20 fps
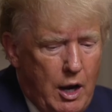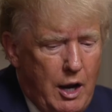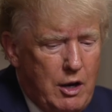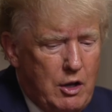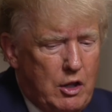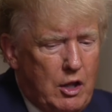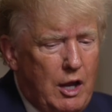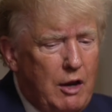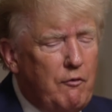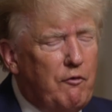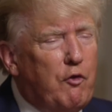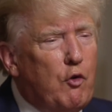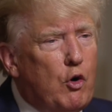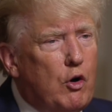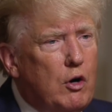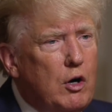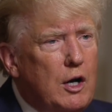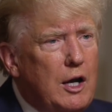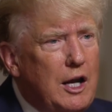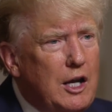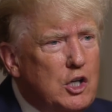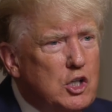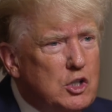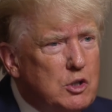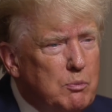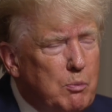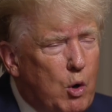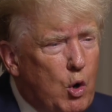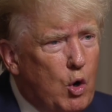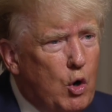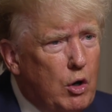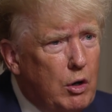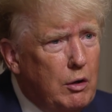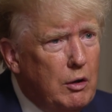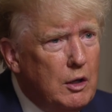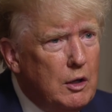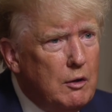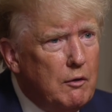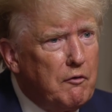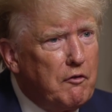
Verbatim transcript: And, and for a small